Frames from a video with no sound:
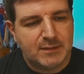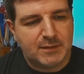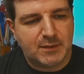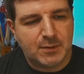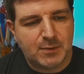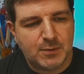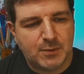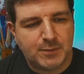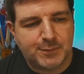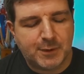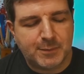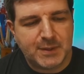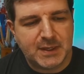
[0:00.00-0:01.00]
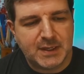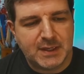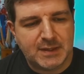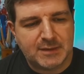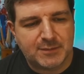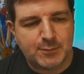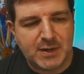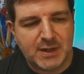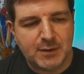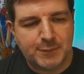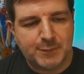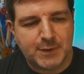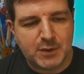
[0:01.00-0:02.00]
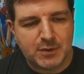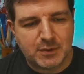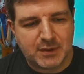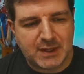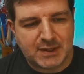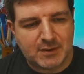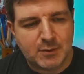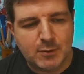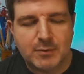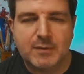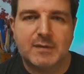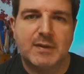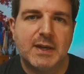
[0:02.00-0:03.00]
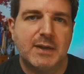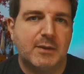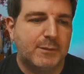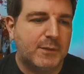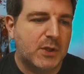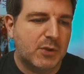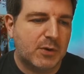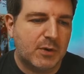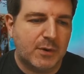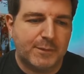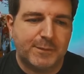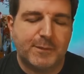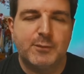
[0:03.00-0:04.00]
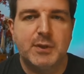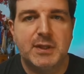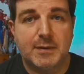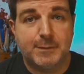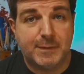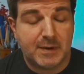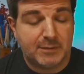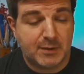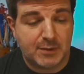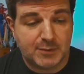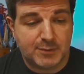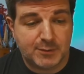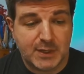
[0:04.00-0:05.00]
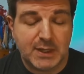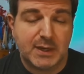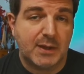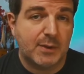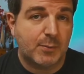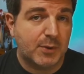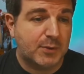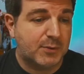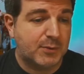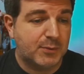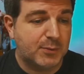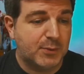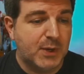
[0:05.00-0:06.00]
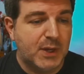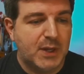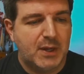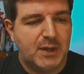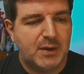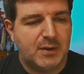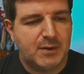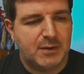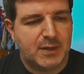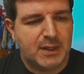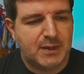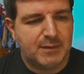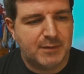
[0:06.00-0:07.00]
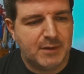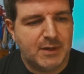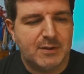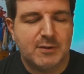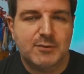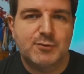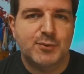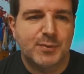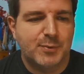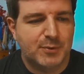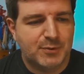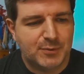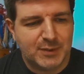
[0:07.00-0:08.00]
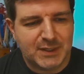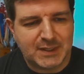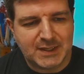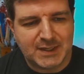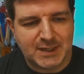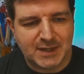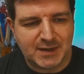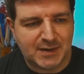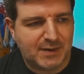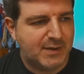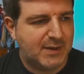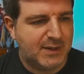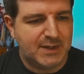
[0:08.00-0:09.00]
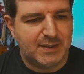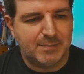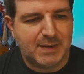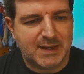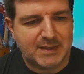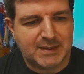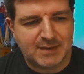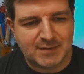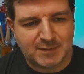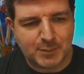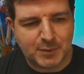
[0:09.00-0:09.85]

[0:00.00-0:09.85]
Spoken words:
So for me, it's really a feature that looks like a feature of Krita 5.3, and I want to give a little tribute to it here in my 10th